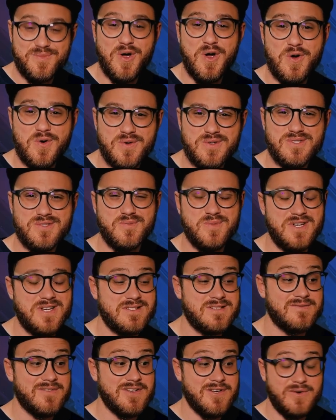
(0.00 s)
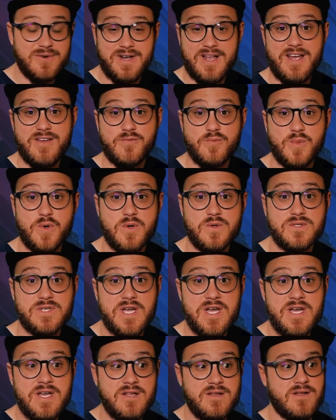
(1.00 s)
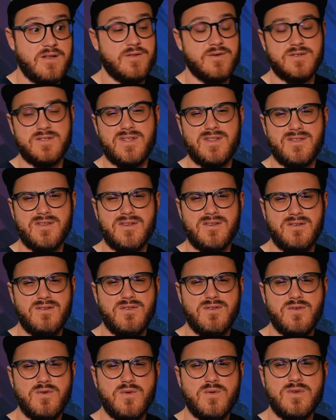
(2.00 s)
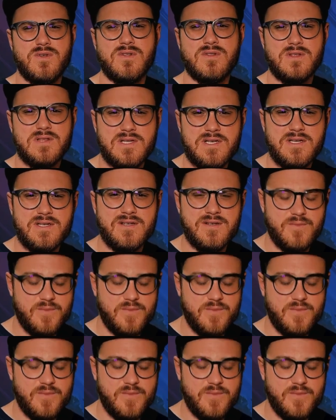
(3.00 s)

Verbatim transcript: posts because if they don't have posts, then there's nothing to delete.